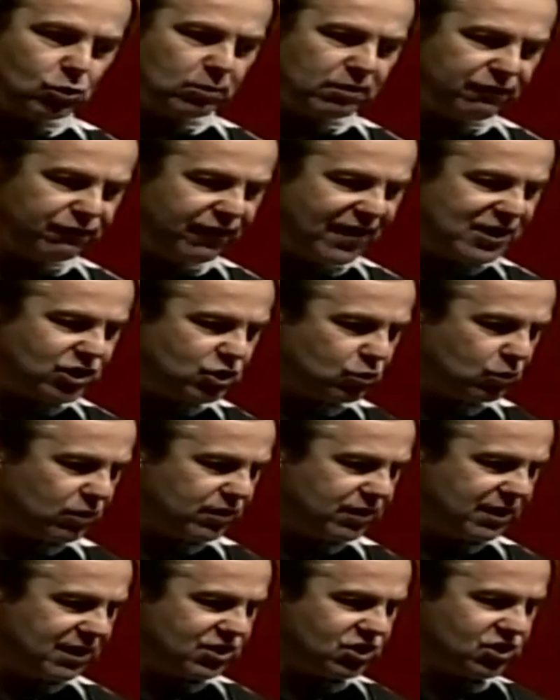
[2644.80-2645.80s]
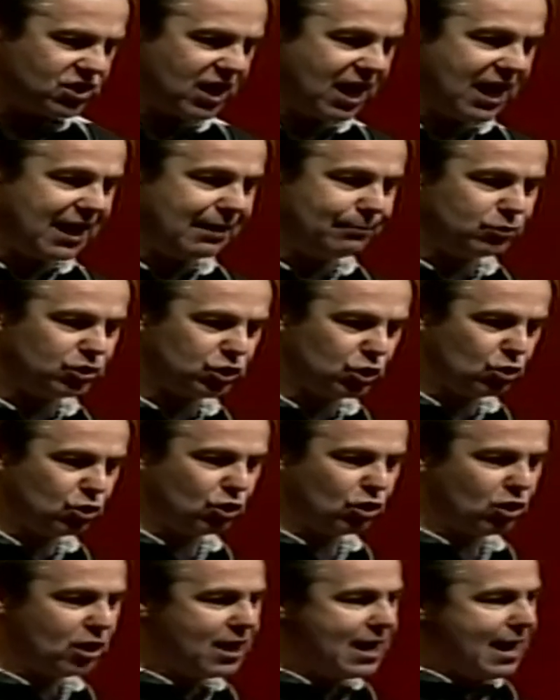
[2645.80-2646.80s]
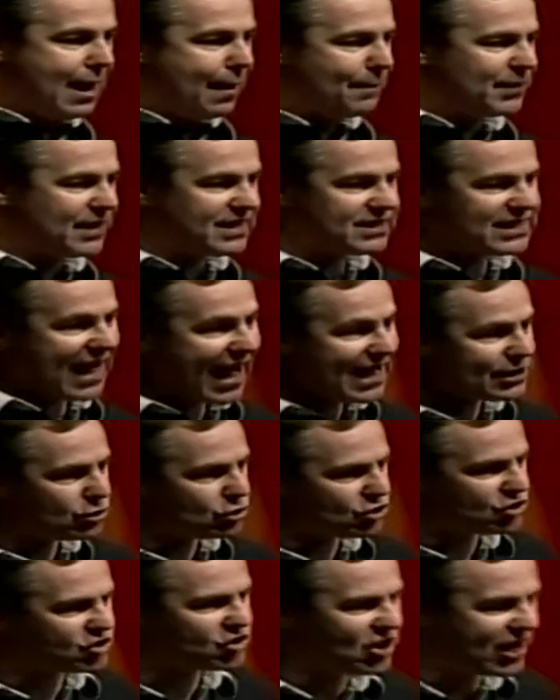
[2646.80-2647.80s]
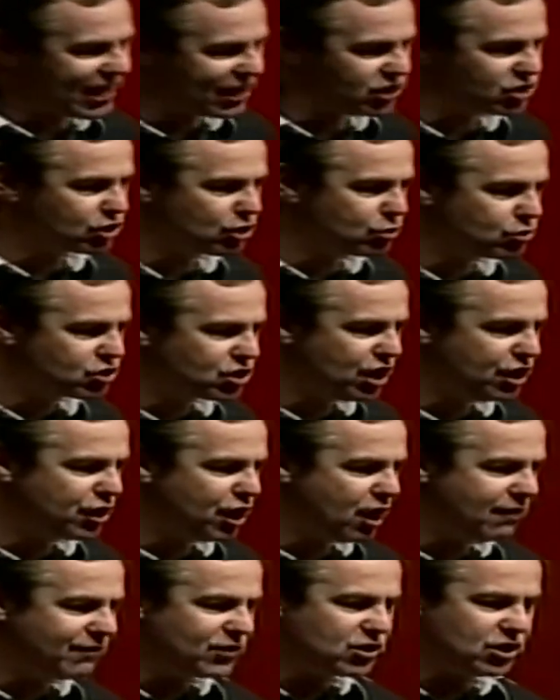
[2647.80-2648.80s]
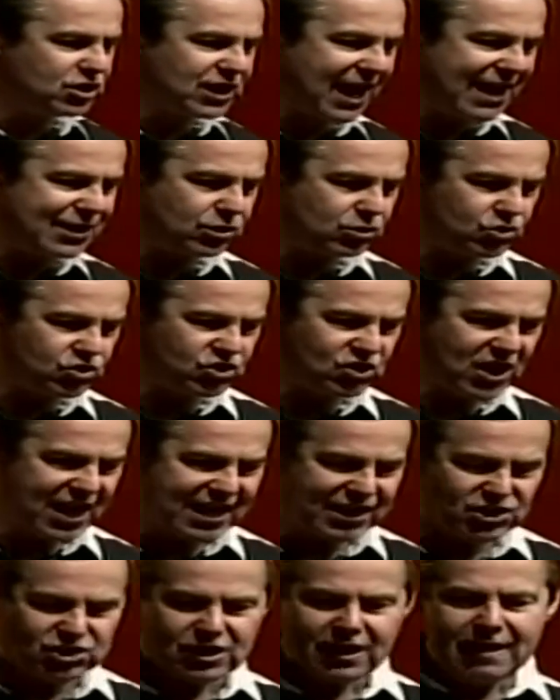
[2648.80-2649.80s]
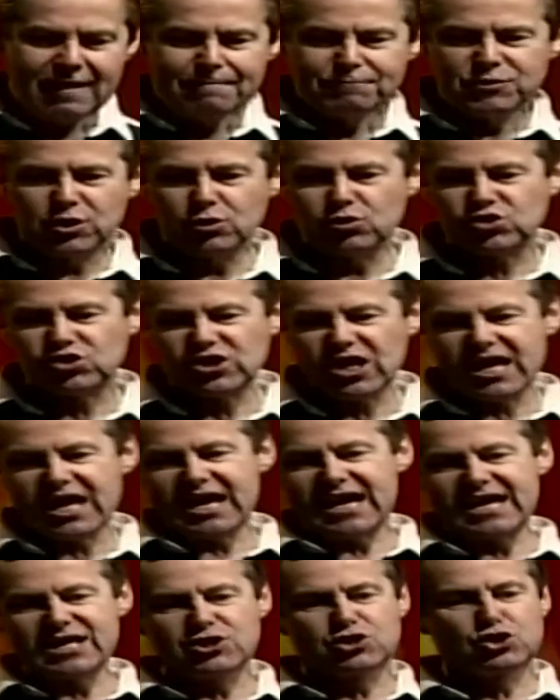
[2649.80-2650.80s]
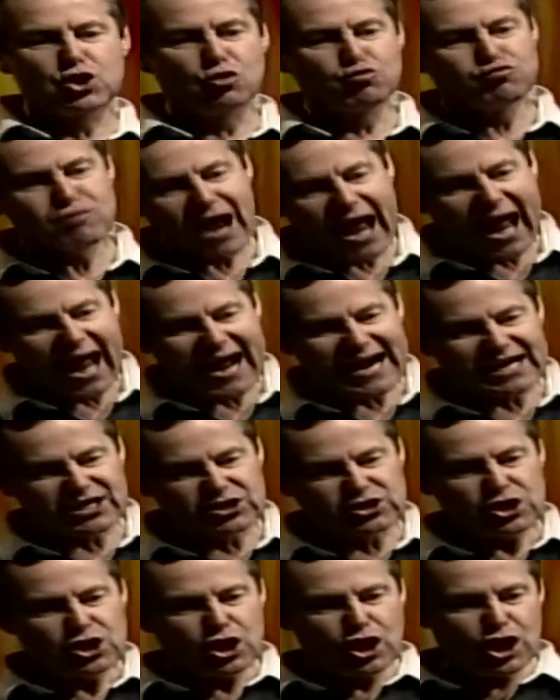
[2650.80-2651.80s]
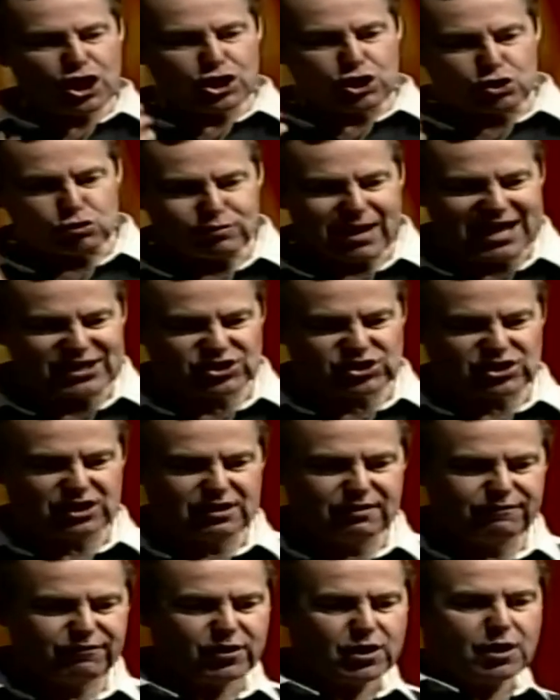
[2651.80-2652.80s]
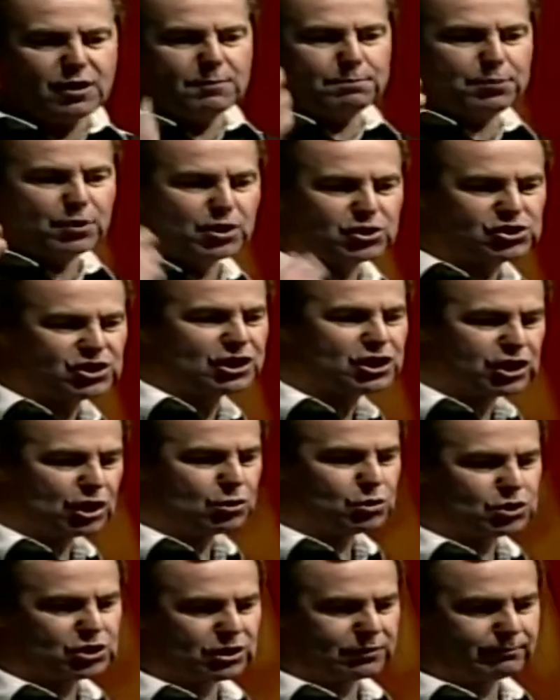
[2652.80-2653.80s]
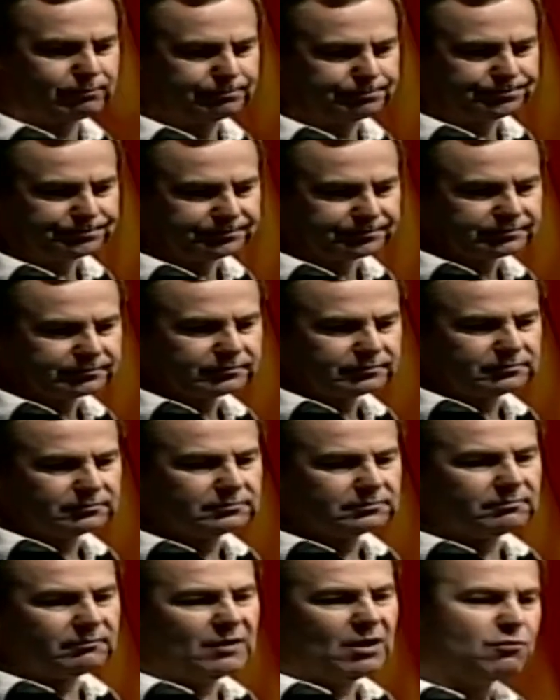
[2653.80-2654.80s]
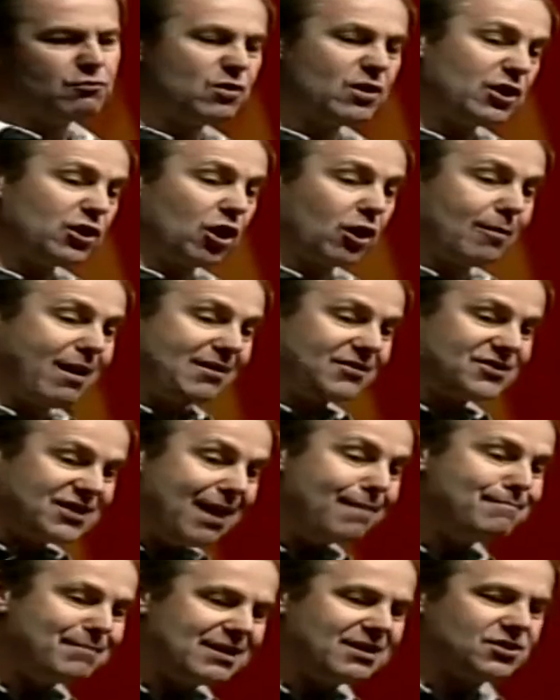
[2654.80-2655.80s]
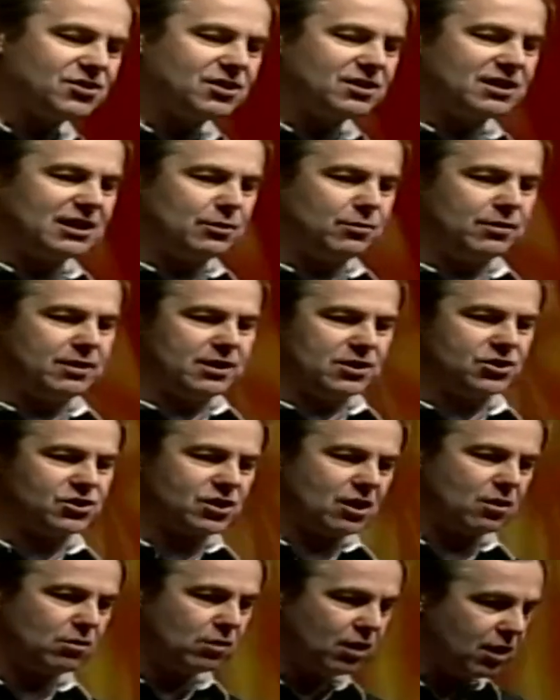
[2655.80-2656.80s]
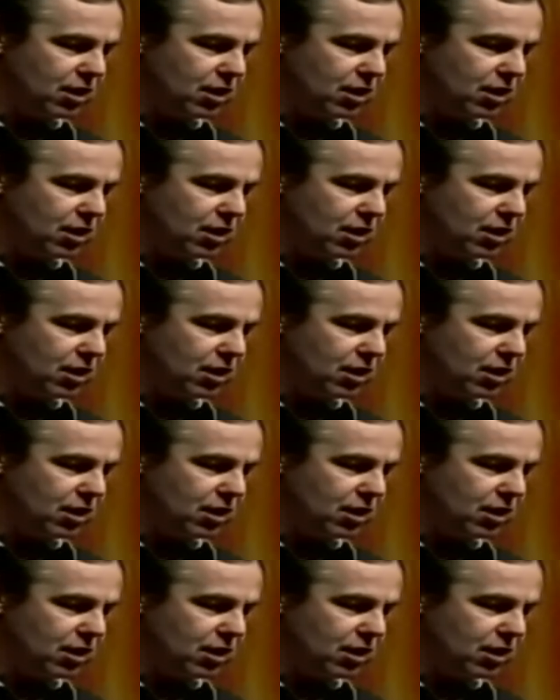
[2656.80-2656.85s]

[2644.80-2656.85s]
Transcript: be faced with this, I am sure. But in Daniel 6, do turn over to Daniel 6, you see direct, aggressive persecution. I've really got about 10 minutes to deal with this, so